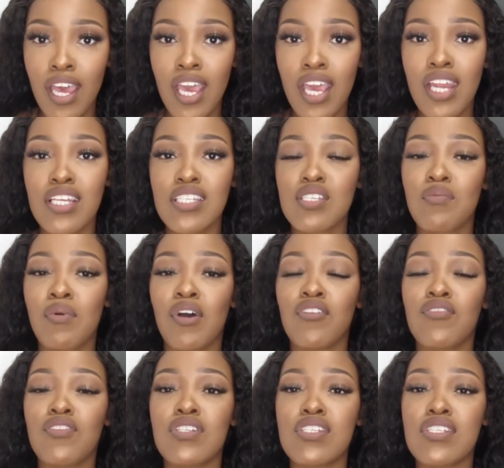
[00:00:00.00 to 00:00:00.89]
It is
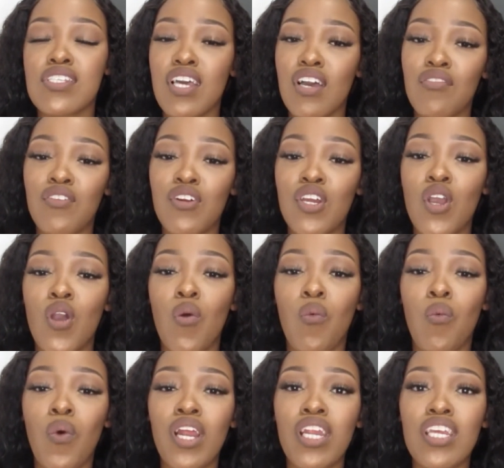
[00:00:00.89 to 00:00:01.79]
about discovering
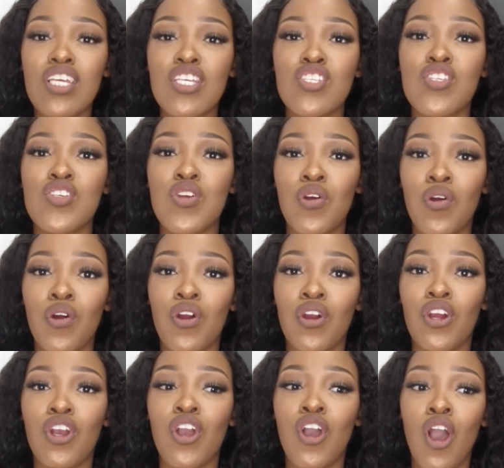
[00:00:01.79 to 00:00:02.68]
what is
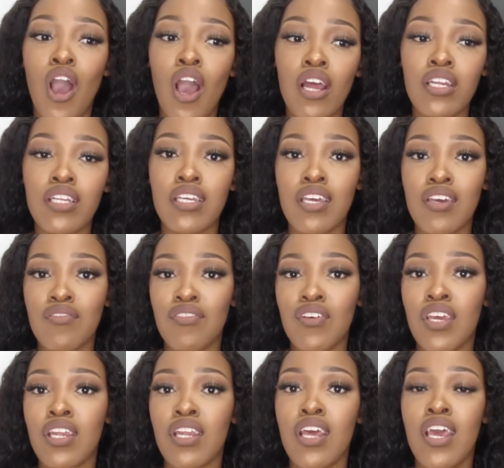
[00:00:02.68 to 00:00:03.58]
your
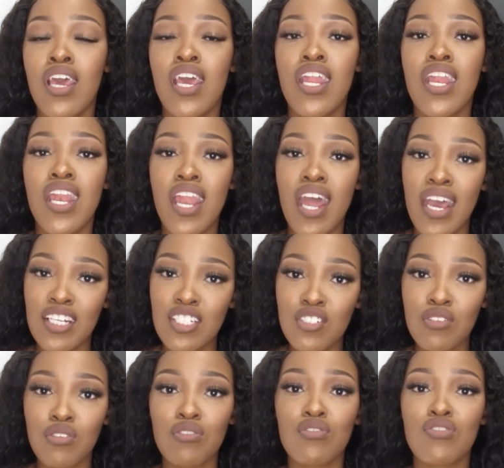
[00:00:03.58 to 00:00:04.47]
God-given
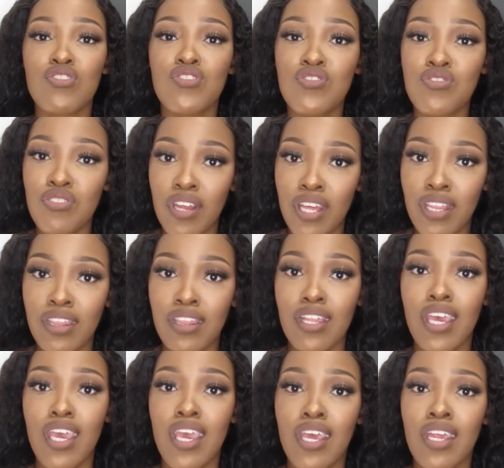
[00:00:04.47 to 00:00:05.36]
natural
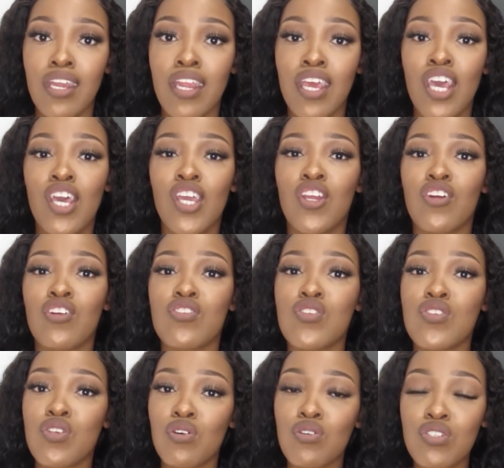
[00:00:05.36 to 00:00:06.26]
strength in your
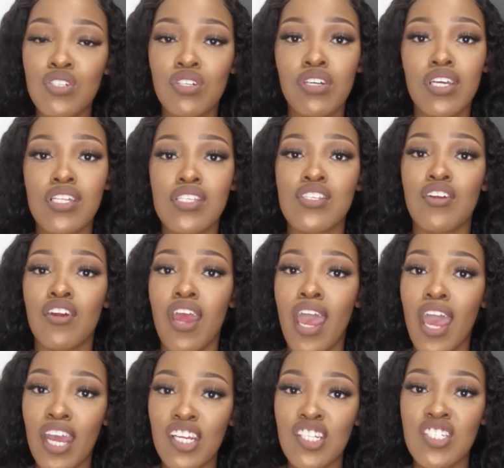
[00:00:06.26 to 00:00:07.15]
social
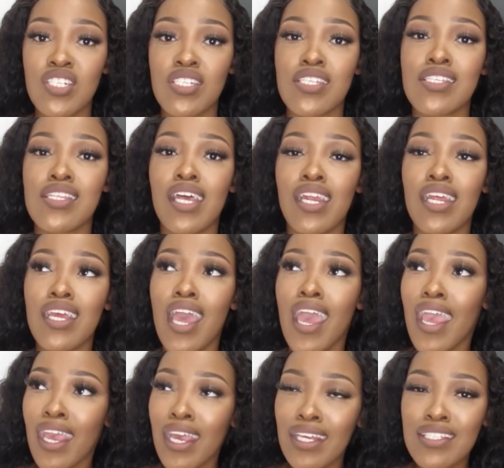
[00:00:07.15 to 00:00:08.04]
interactions that
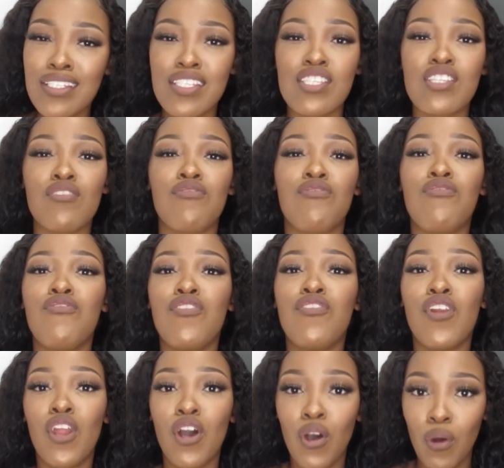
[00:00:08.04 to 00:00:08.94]
aids the
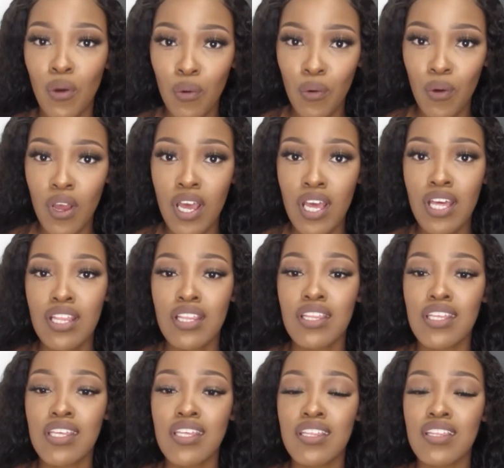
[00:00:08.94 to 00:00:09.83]
flow,
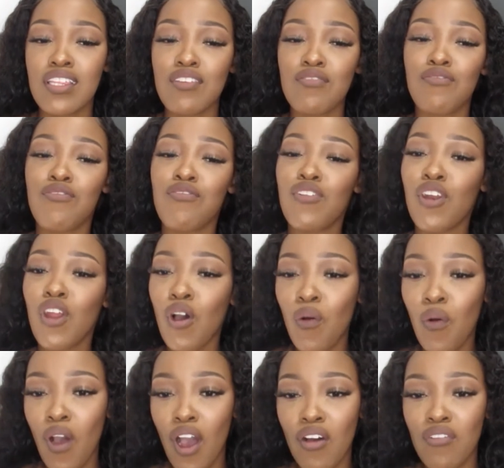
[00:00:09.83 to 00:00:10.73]
the
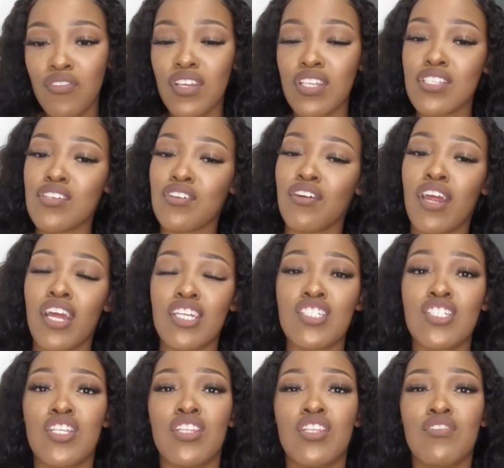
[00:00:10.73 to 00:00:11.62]
flow of
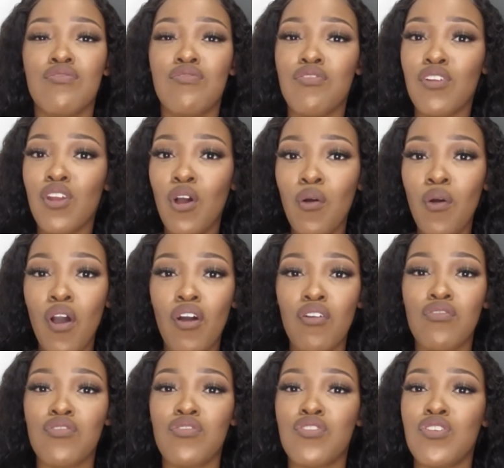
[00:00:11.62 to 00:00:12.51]
interaction, the flow
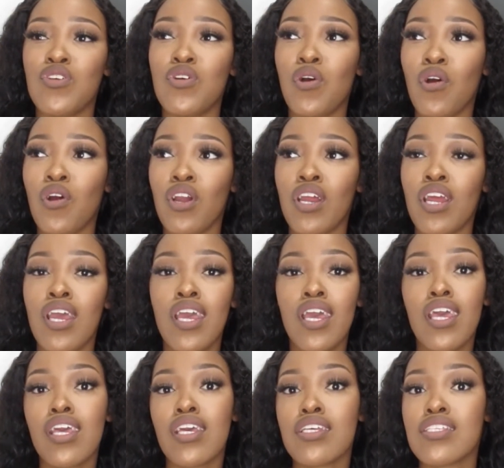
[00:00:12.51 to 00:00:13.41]
of your
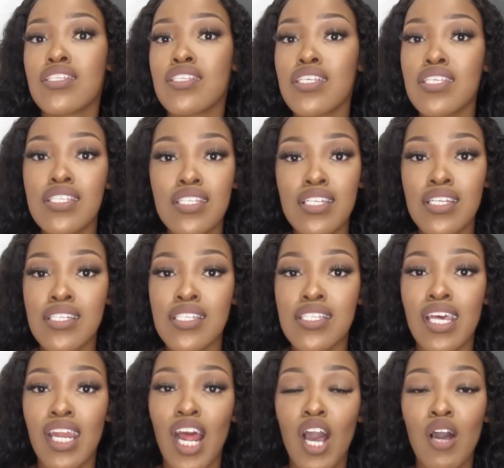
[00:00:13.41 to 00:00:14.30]
existence
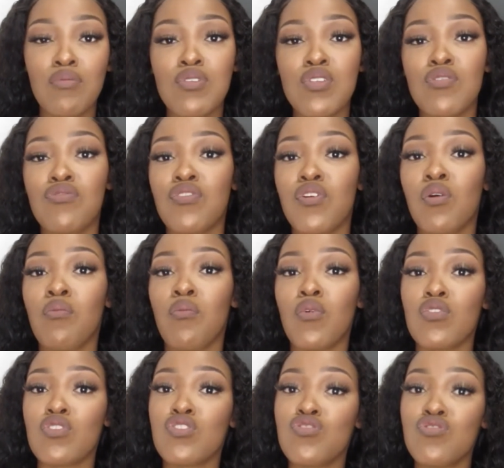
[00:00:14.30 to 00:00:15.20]
that helps you feel
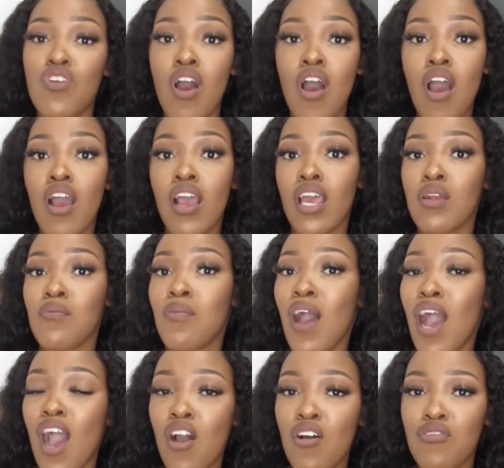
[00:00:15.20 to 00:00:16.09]
more strong and
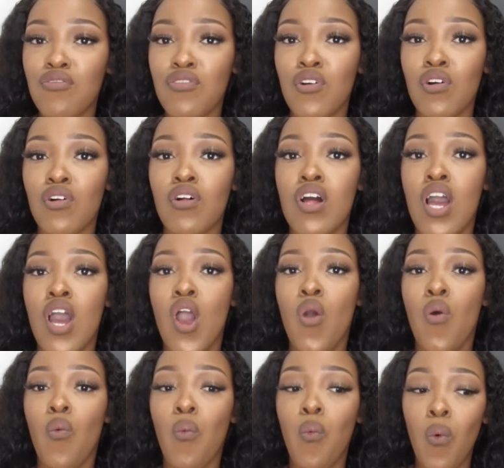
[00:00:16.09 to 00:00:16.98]
powerful.
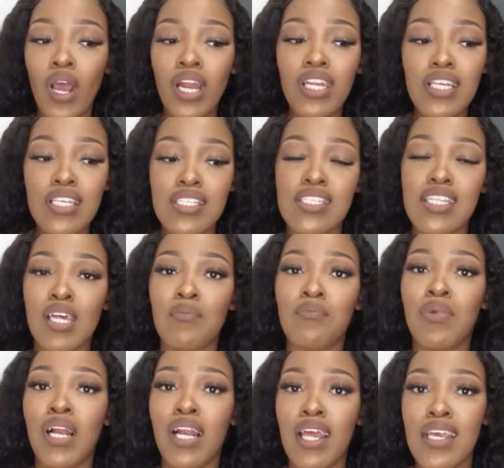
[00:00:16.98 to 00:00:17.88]
What is that
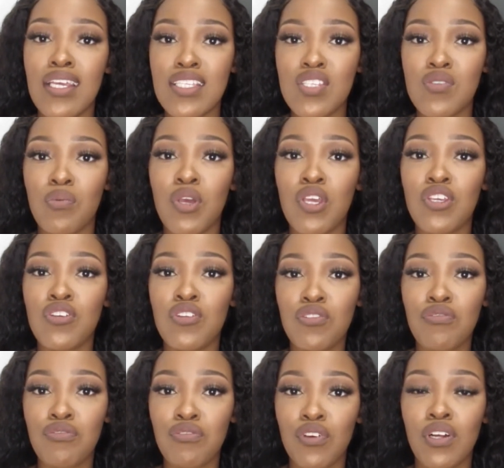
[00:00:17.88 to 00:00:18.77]
place where you
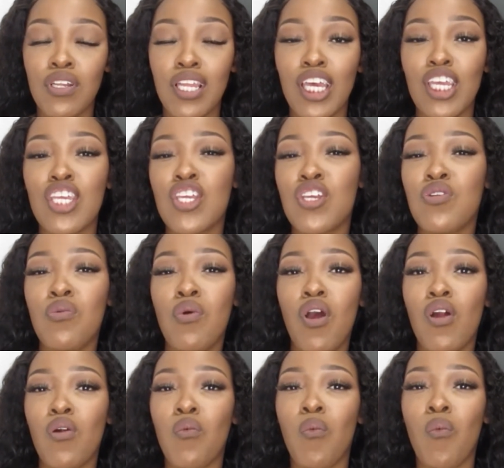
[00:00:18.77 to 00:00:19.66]
feel like you
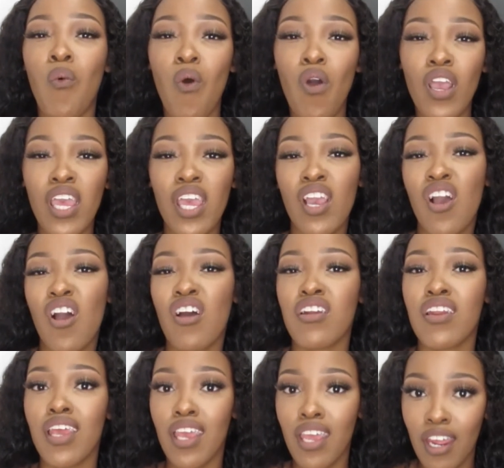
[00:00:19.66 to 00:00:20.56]
are walking
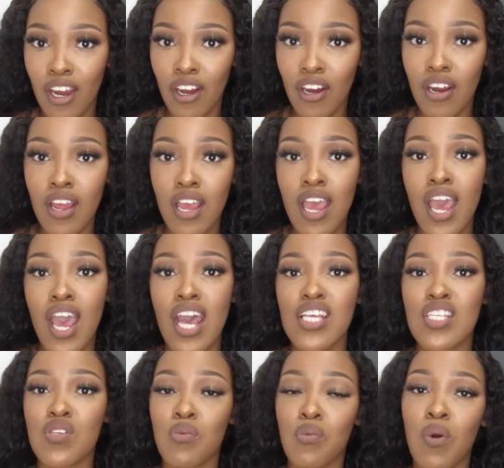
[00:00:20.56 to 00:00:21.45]
on air
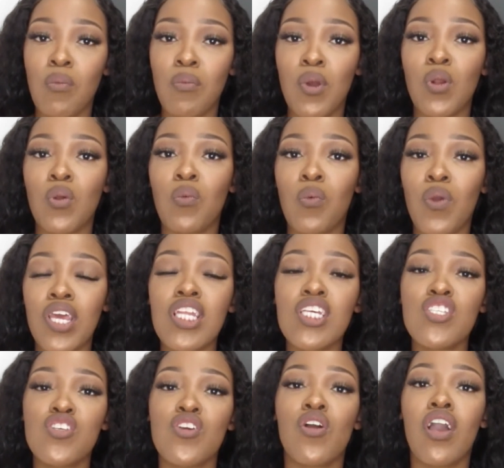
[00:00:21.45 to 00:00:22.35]
as a woman? Where
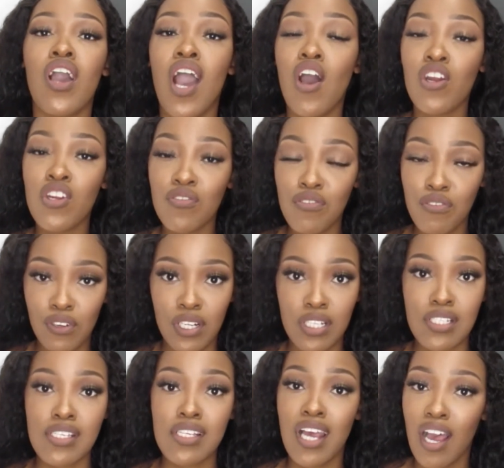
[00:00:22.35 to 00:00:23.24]
does your
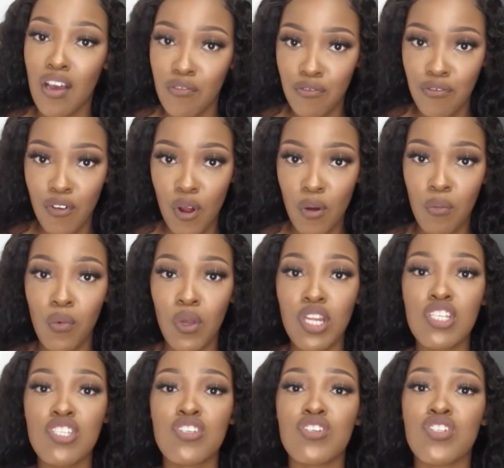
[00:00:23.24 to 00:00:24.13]
confidence come from? Where
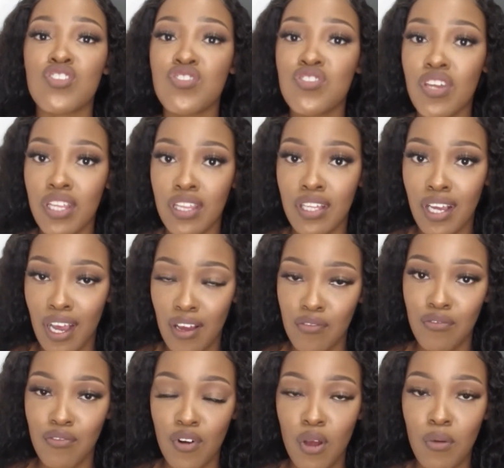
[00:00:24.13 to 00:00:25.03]
does your strength
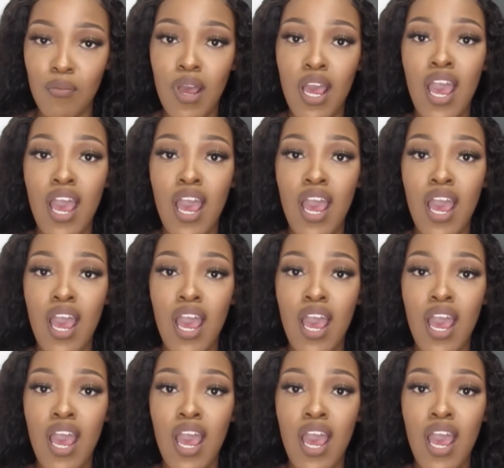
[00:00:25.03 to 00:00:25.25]
come from?